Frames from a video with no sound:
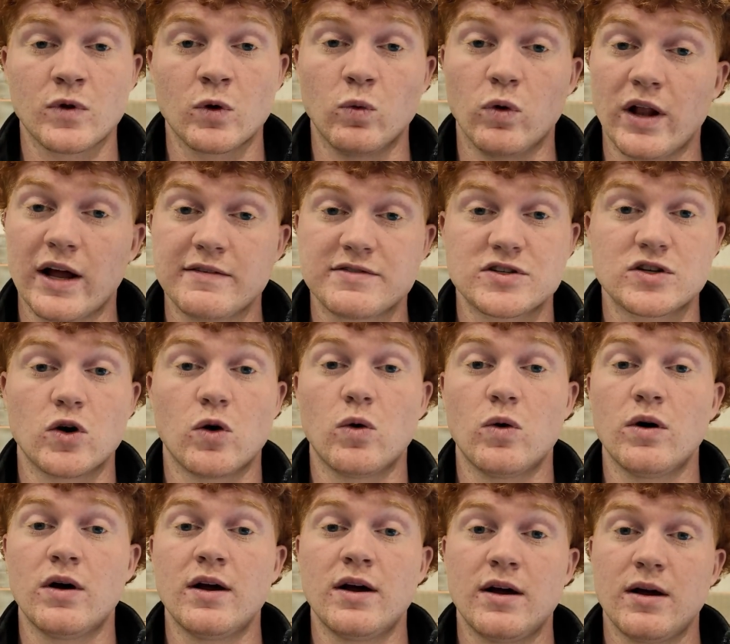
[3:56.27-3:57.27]
We'll have
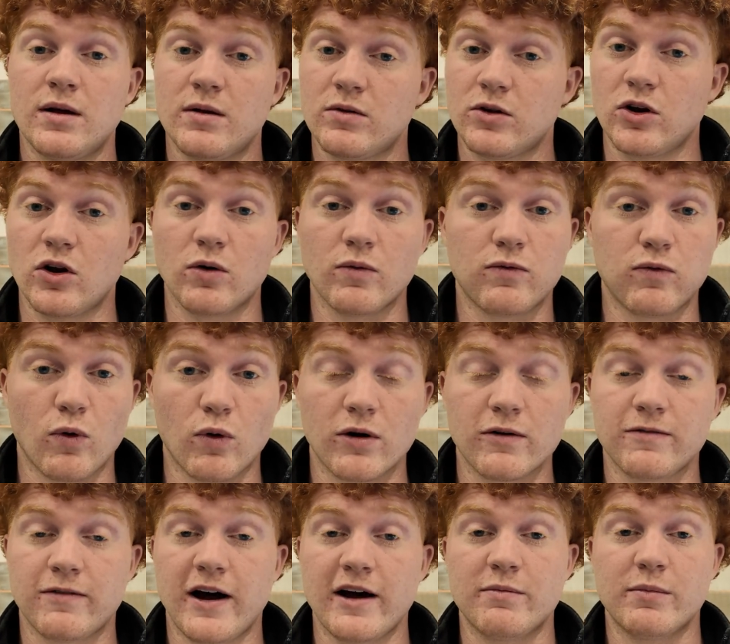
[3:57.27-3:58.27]
snow, 4
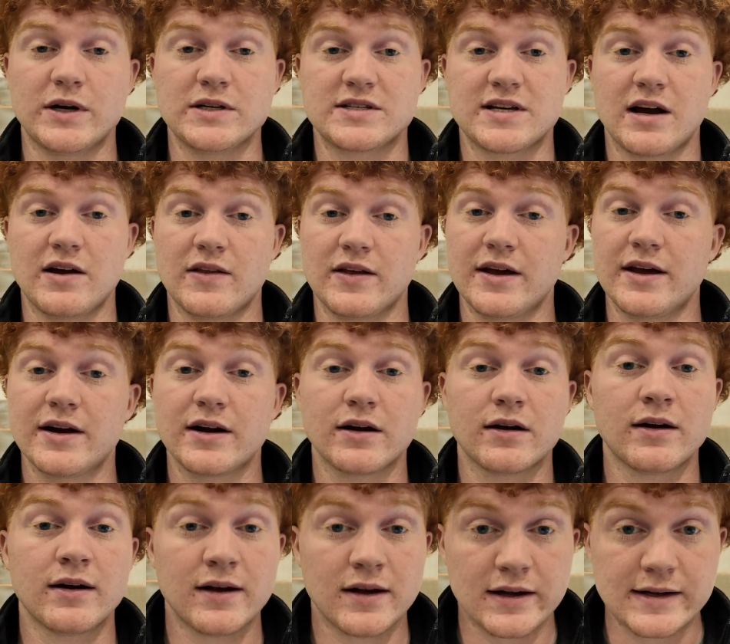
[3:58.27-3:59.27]
or 5 months out of the
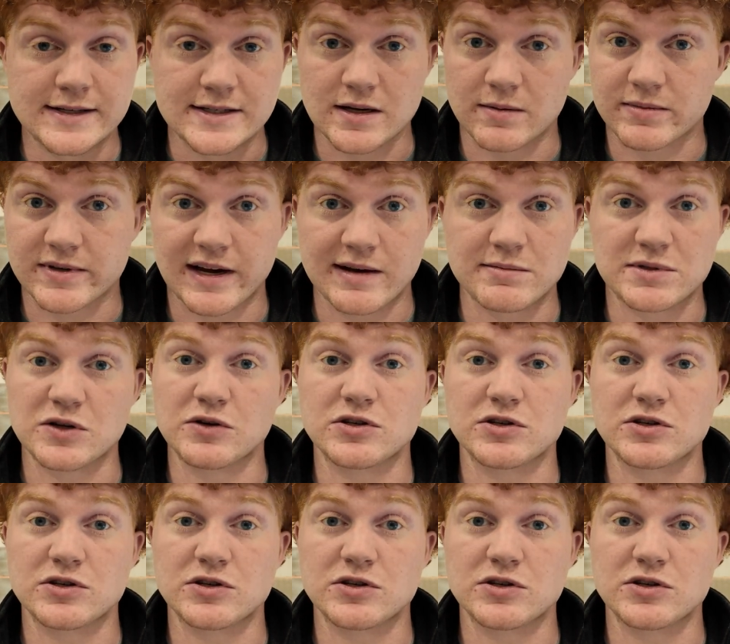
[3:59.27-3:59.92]
year. Sometimes